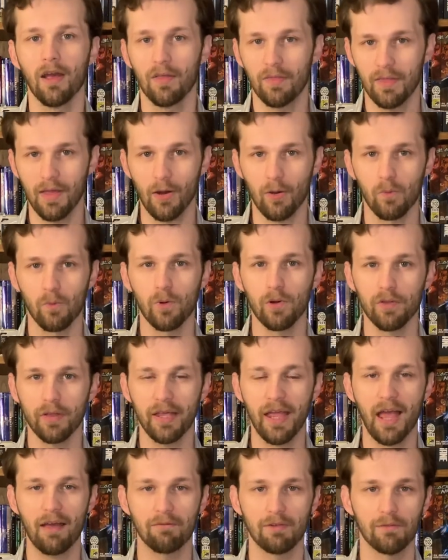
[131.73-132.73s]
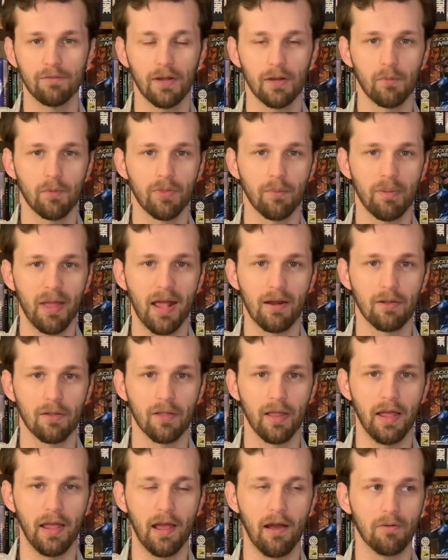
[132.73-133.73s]
They're really having fun with the panel
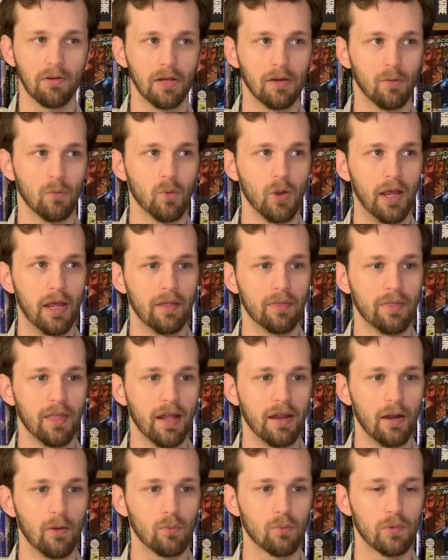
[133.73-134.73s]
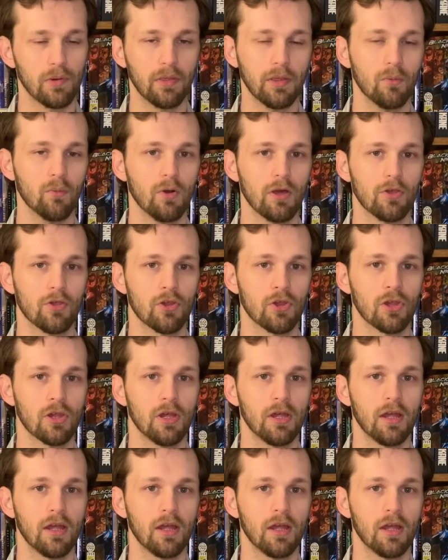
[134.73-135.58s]
layout in a way that I really wish